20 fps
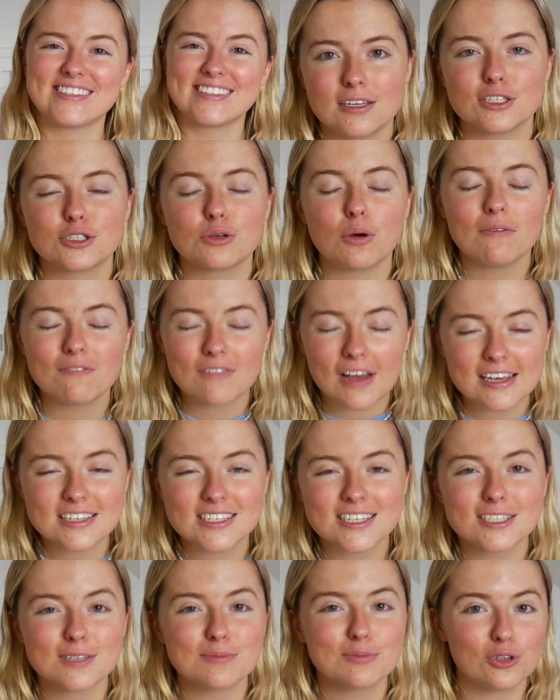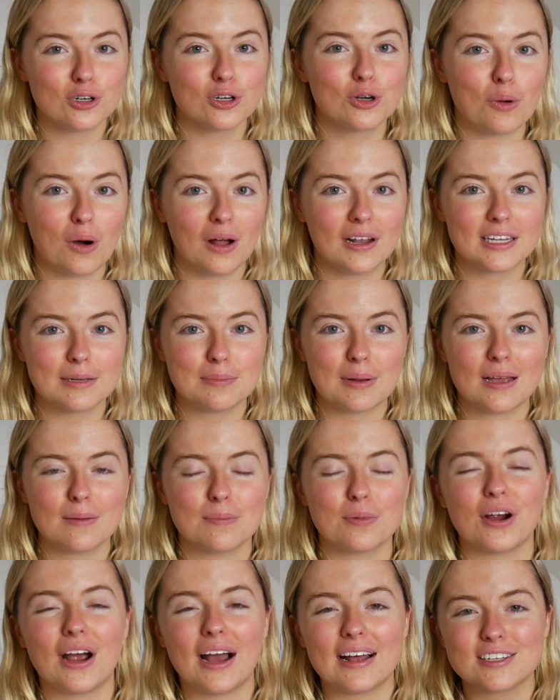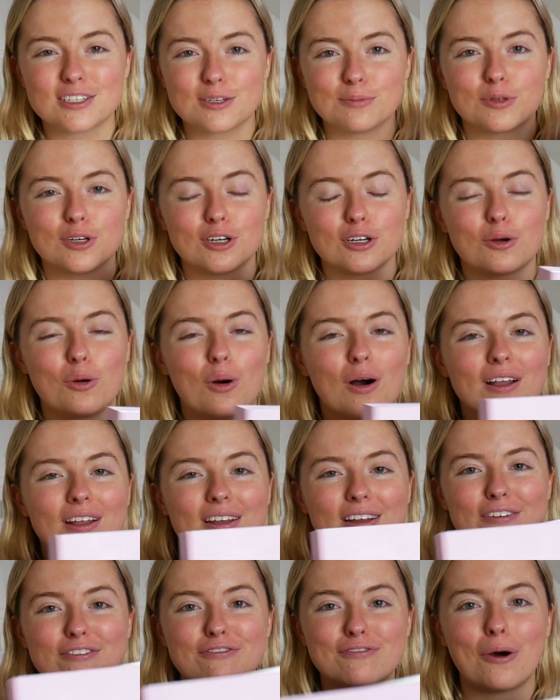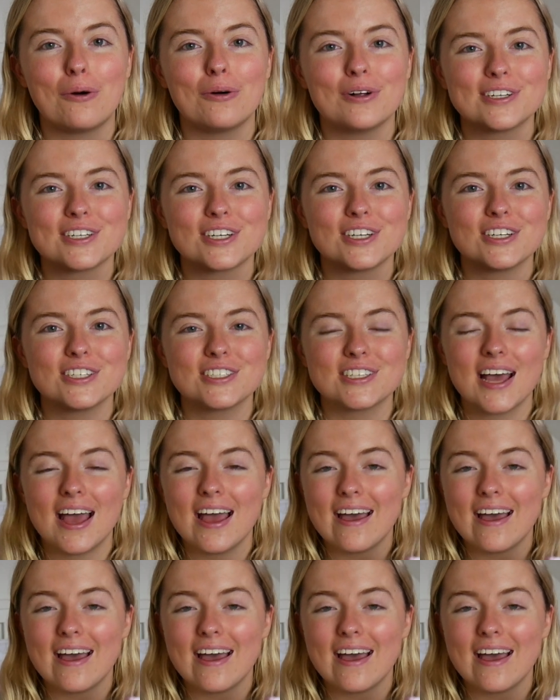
So invest in some good quality paper and some good quality folders.